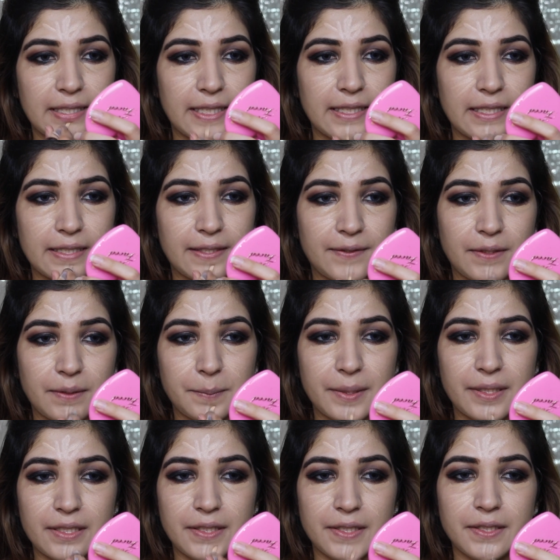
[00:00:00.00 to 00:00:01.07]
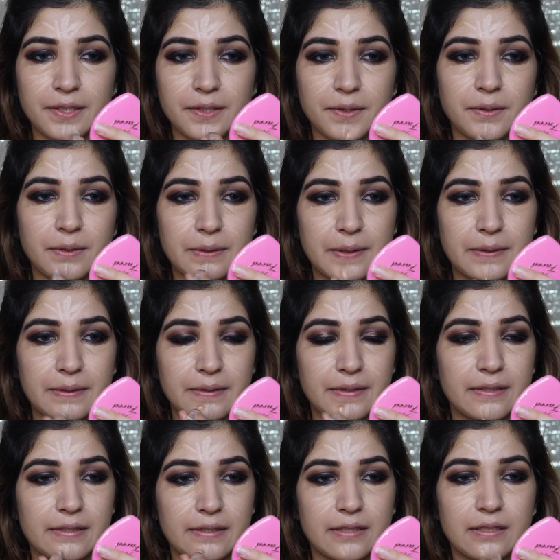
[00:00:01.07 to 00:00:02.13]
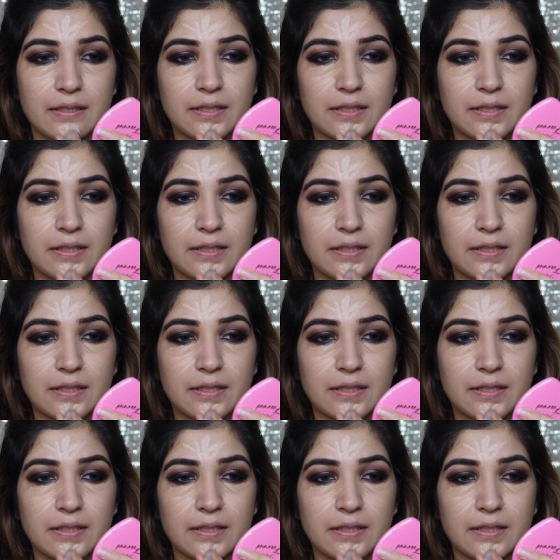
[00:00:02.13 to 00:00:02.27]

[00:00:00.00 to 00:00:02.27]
Then around my nails.